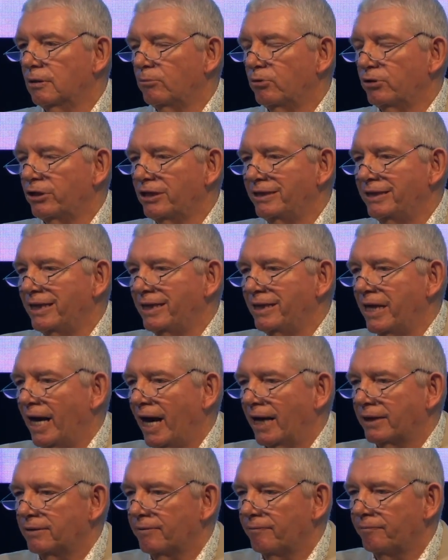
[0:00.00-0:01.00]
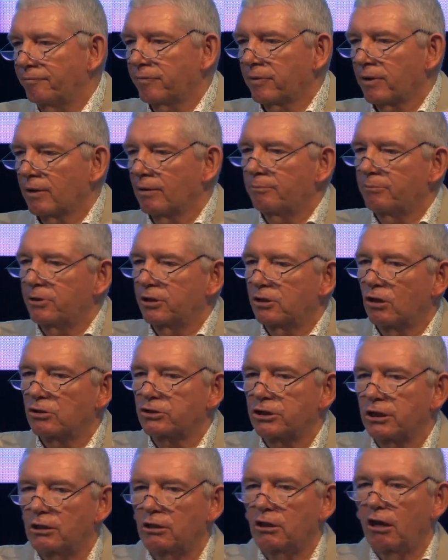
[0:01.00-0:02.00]
But he did that
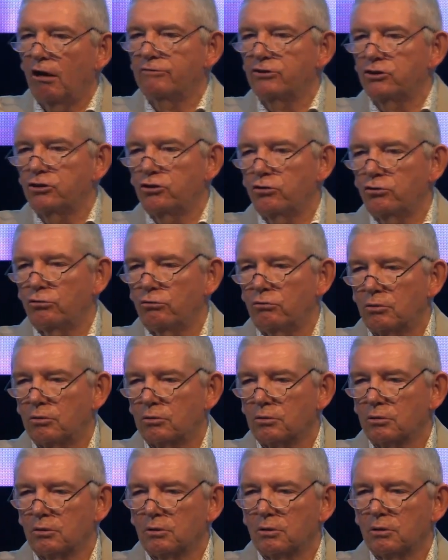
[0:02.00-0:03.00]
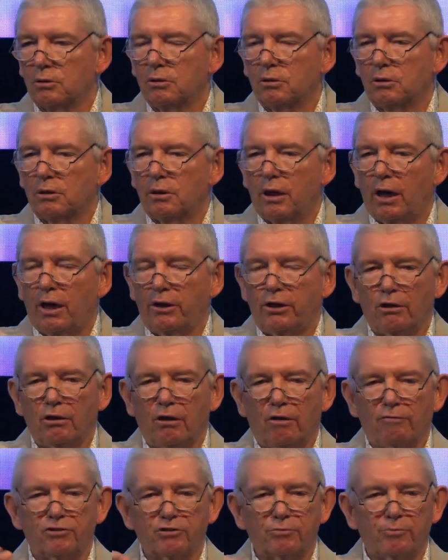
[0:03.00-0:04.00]
because he loves you and he
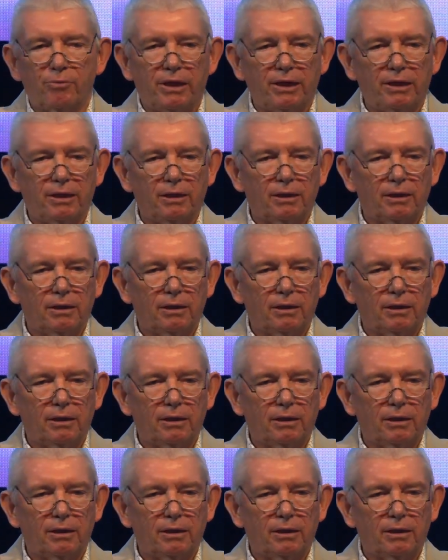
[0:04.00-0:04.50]
loves me.